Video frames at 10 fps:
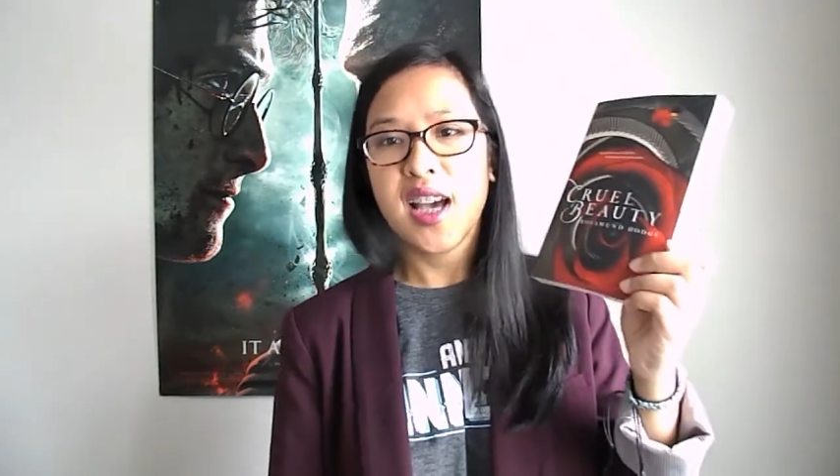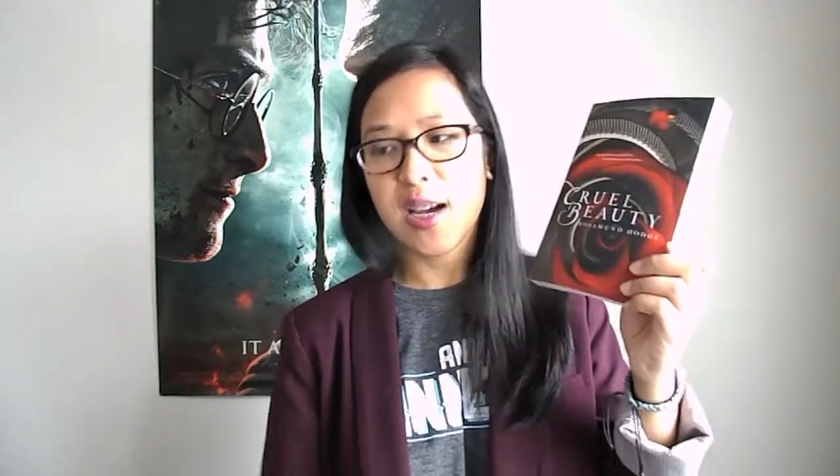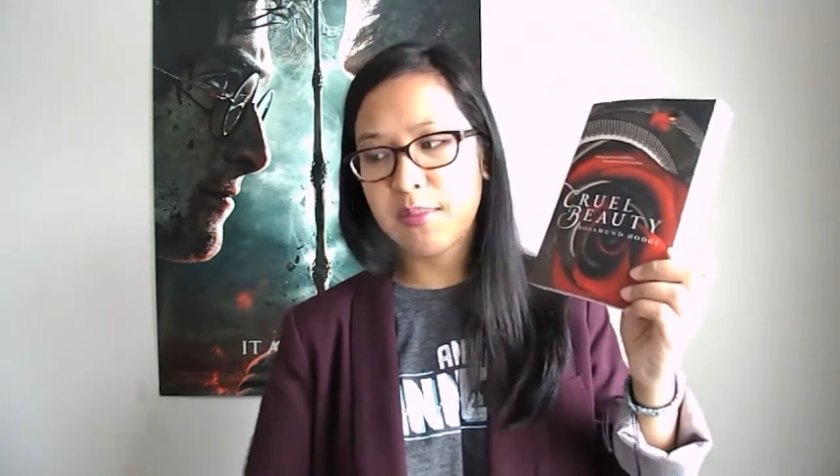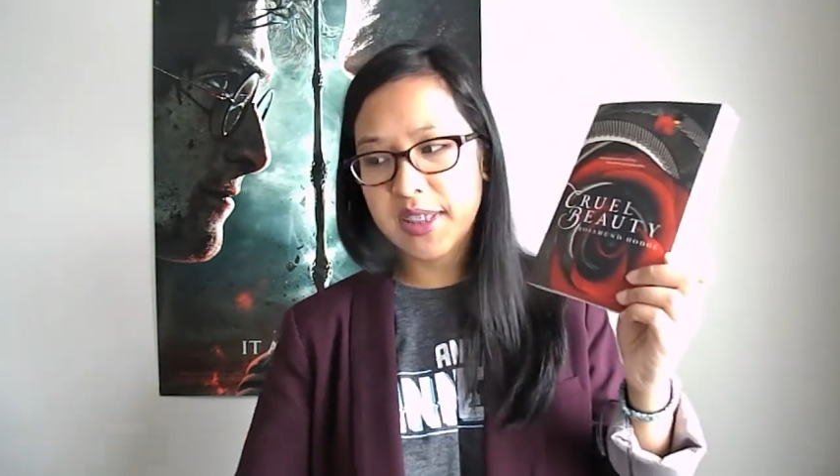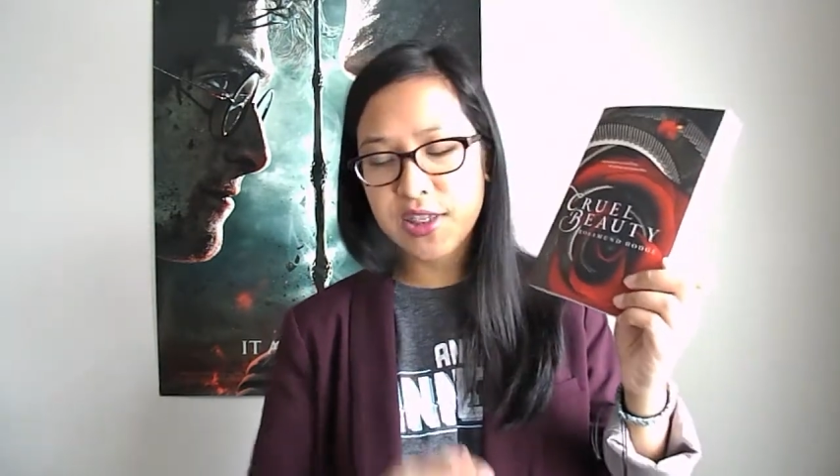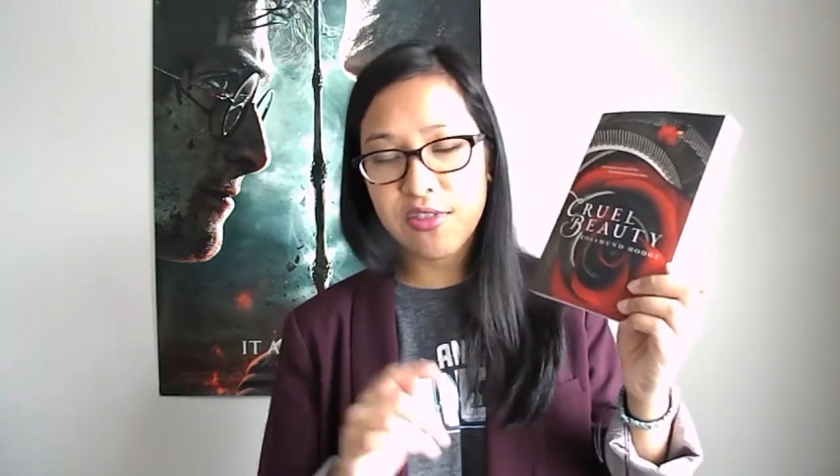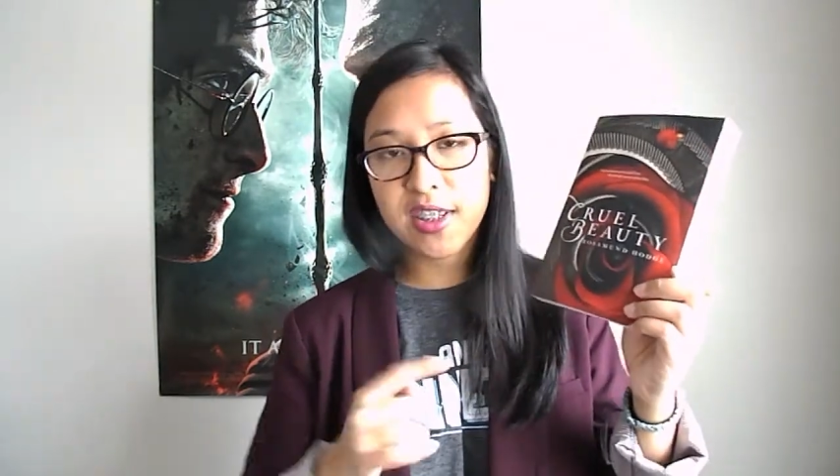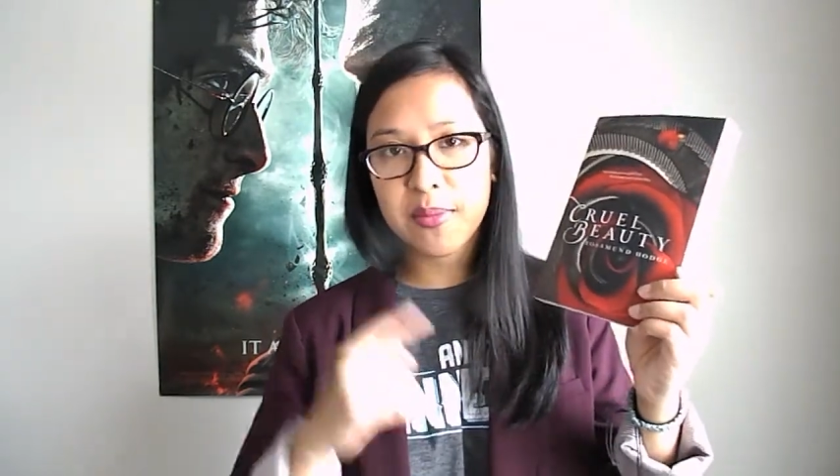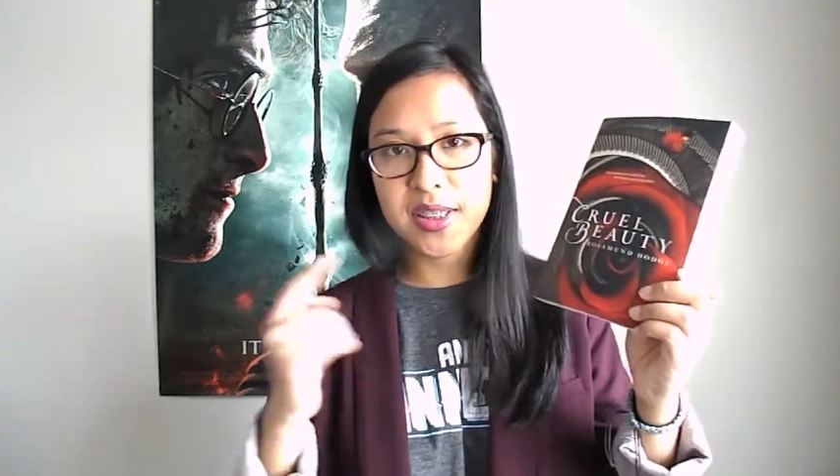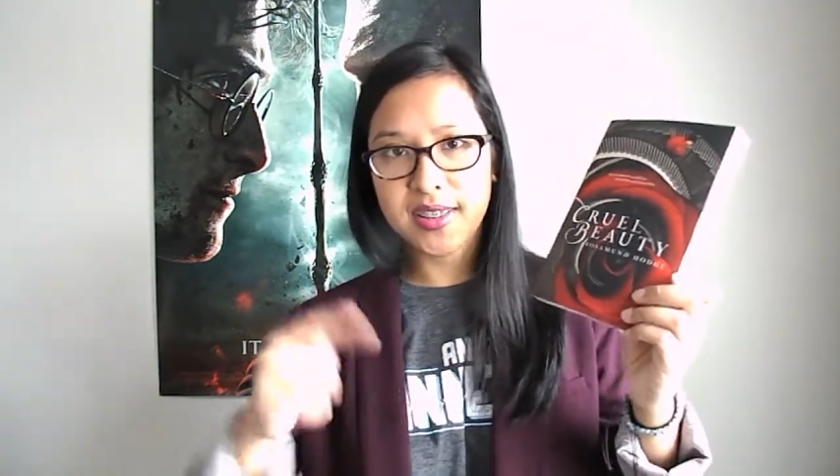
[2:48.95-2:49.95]
And she
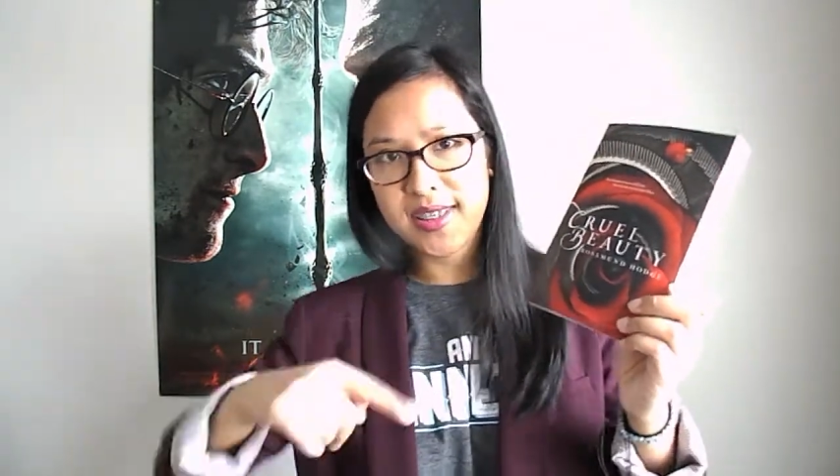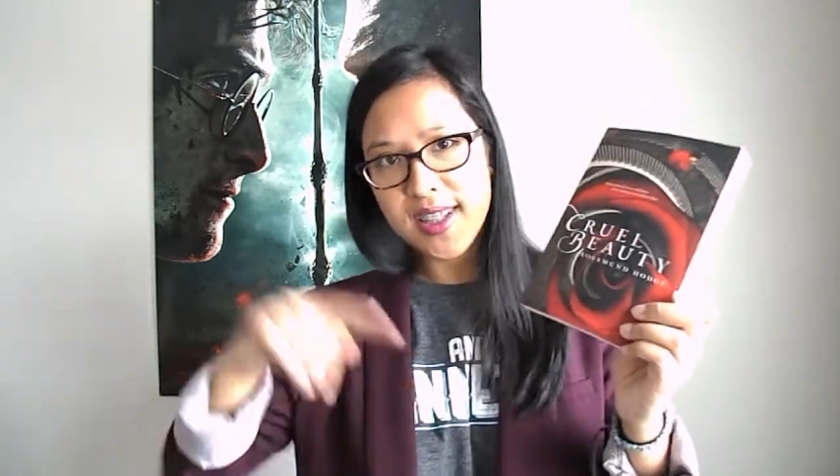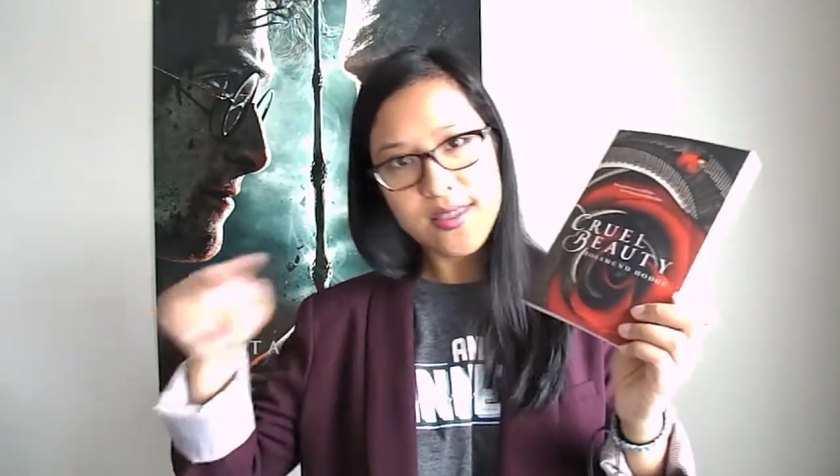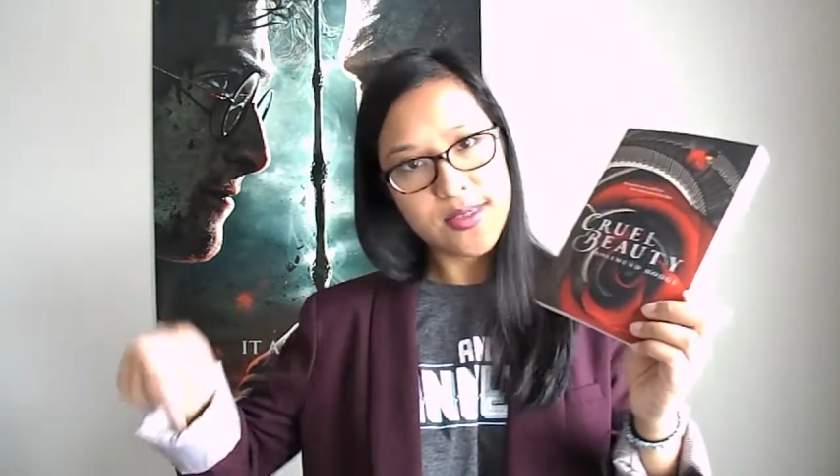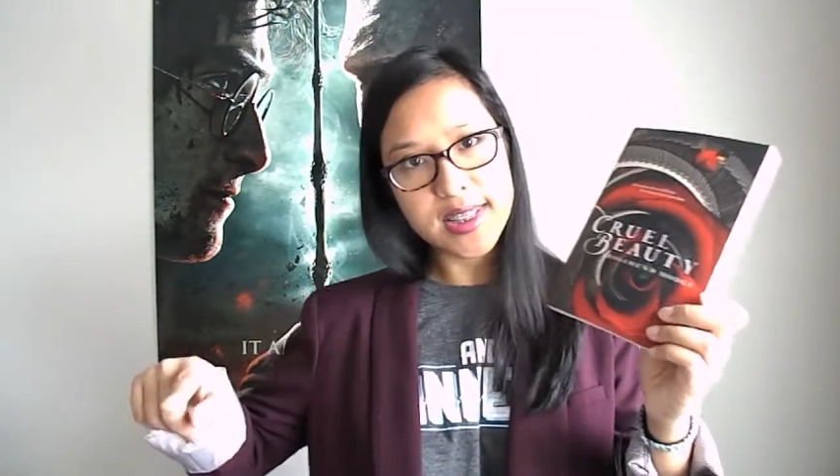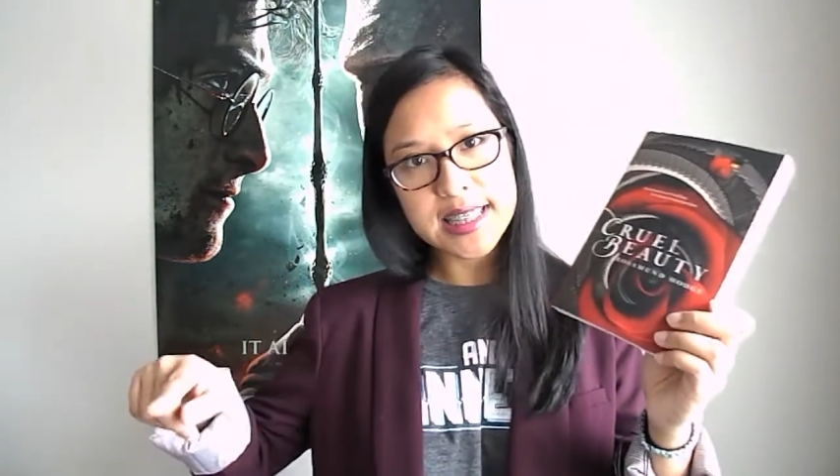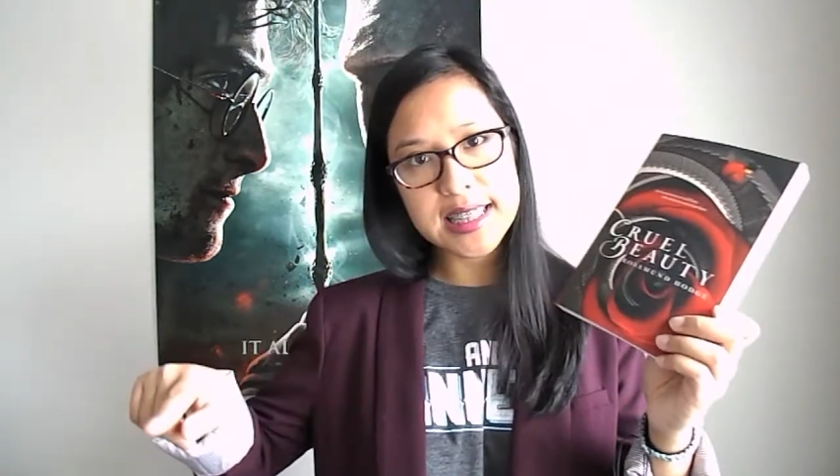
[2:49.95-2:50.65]
recommended another one that